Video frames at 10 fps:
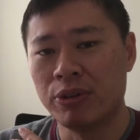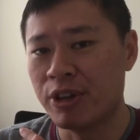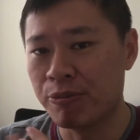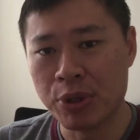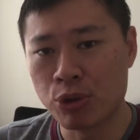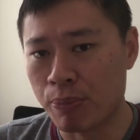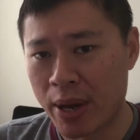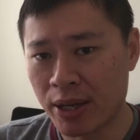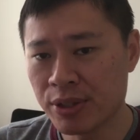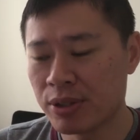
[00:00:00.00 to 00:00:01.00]
They have been to
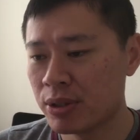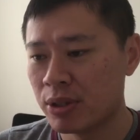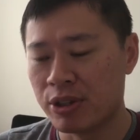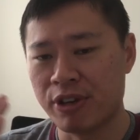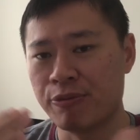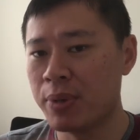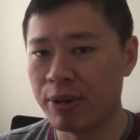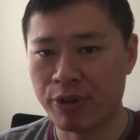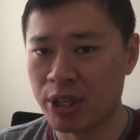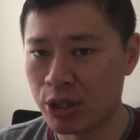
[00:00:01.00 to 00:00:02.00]
banks, they have
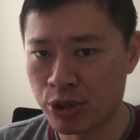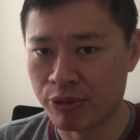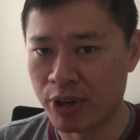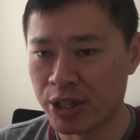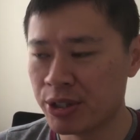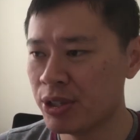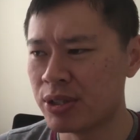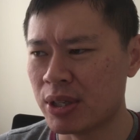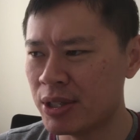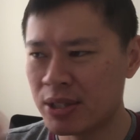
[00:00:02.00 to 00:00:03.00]
met financial
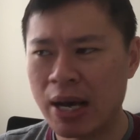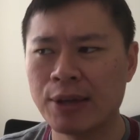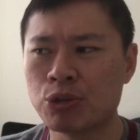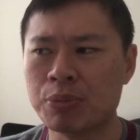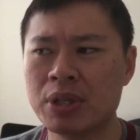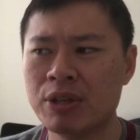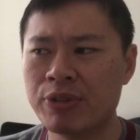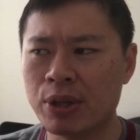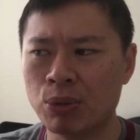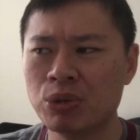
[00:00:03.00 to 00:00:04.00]
advisors. It's hard to believe
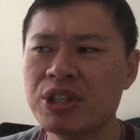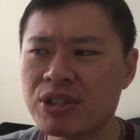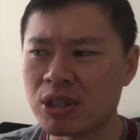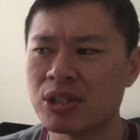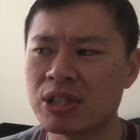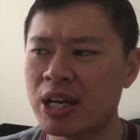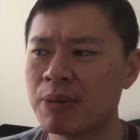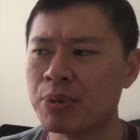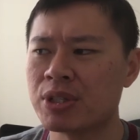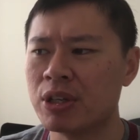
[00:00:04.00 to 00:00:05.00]
that only
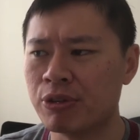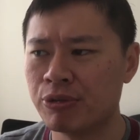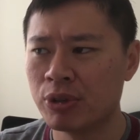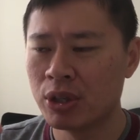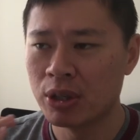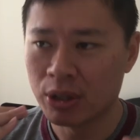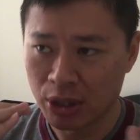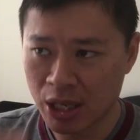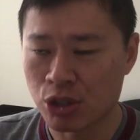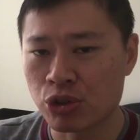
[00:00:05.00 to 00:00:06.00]
69% of
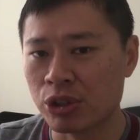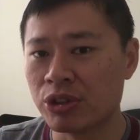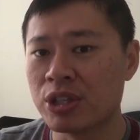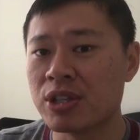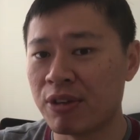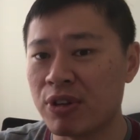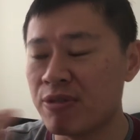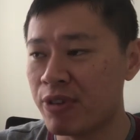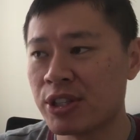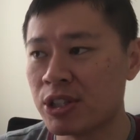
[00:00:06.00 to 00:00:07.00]
age 30s have
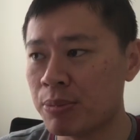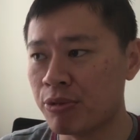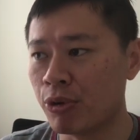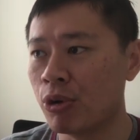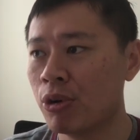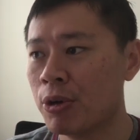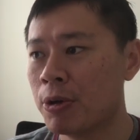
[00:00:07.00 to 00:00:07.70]
invested before.